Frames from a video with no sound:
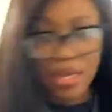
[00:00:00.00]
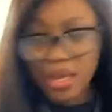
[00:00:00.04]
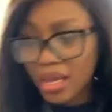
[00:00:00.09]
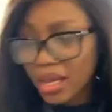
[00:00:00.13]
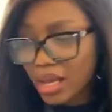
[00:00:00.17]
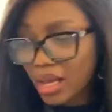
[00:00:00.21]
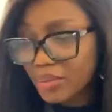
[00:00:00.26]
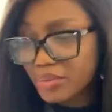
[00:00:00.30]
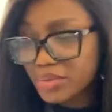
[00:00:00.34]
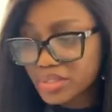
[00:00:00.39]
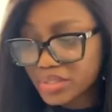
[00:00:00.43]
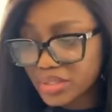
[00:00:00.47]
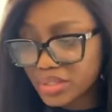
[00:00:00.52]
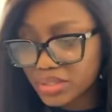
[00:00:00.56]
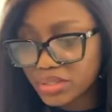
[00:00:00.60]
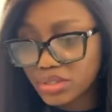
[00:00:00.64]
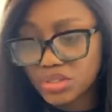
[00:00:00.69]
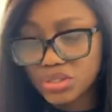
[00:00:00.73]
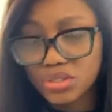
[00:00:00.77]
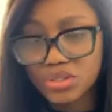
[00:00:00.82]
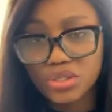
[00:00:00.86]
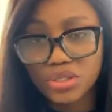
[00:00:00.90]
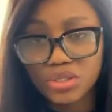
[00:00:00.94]
I was going to
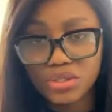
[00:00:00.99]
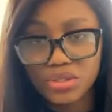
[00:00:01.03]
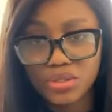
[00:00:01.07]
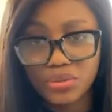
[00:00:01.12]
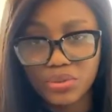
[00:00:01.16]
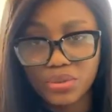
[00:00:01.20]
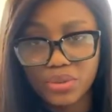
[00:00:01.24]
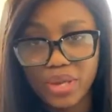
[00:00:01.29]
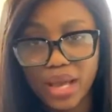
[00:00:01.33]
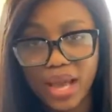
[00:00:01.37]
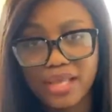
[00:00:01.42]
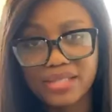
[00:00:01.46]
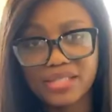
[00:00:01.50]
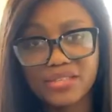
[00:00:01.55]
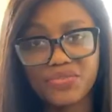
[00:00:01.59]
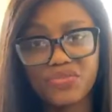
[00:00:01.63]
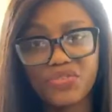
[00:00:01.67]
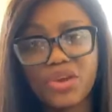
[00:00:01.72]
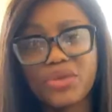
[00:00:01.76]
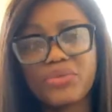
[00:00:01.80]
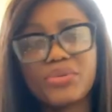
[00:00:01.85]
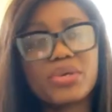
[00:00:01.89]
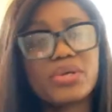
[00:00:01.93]
show it to you guys. A
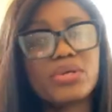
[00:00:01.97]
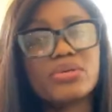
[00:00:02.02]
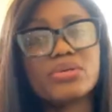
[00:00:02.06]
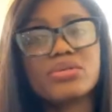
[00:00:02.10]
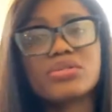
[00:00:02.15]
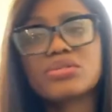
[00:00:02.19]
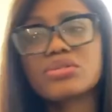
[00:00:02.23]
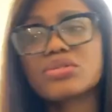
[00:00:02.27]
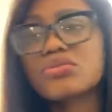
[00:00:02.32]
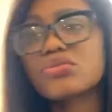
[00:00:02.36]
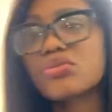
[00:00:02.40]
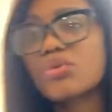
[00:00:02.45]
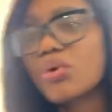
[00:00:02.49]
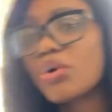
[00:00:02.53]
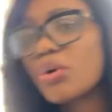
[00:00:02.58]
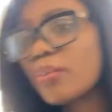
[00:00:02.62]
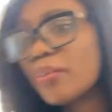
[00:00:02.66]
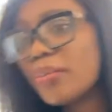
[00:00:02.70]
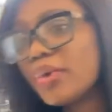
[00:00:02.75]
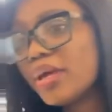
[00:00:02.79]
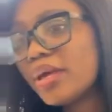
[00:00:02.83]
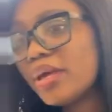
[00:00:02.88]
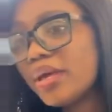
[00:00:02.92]
very good
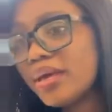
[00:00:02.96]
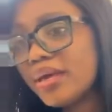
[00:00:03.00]
scrub